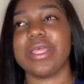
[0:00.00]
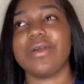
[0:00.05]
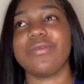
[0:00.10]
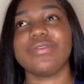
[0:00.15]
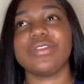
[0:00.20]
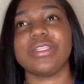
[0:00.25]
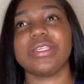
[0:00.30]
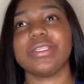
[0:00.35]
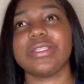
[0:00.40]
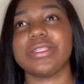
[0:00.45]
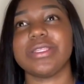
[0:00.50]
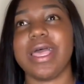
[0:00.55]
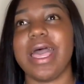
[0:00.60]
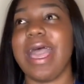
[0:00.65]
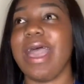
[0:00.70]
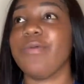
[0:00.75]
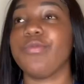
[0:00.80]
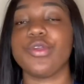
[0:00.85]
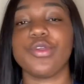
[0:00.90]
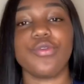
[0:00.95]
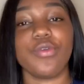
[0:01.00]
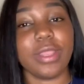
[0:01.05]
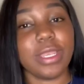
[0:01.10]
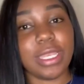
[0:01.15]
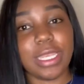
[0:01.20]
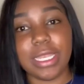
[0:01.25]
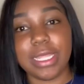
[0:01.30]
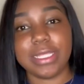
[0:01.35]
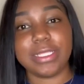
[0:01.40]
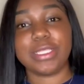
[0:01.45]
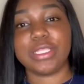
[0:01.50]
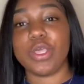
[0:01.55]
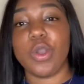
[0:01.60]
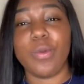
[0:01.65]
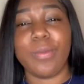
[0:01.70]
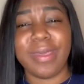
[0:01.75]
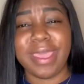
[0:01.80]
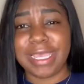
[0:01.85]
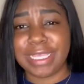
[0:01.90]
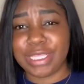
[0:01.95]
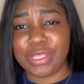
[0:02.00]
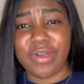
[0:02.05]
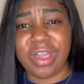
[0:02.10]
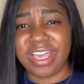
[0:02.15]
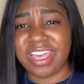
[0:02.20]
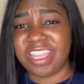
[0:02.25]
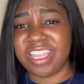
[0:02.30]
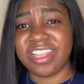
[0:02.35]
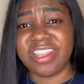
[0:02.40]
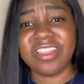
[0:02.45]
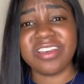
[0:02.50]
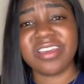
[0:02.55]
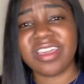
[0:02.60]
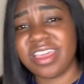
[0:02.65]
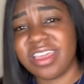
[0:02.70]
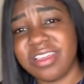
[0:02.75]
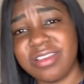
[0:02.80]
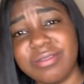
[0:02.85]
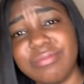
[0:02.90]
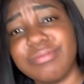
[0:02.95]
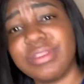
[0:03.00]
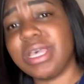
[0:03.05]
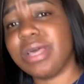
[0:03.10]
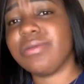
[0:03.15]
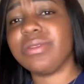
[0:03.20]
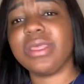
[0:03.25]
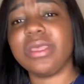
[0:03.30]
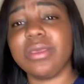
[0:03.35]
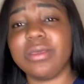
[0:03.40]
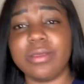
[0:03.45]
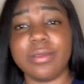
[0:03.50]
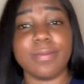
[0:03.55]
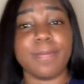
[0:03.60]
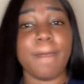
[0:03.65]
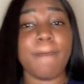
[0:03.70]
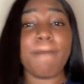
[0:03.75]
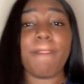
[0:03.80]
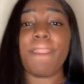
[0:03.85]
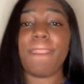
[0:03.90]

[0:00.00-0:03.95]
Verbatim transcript: I was just I regretted it so bad, so I couldn't look at him, talk to him.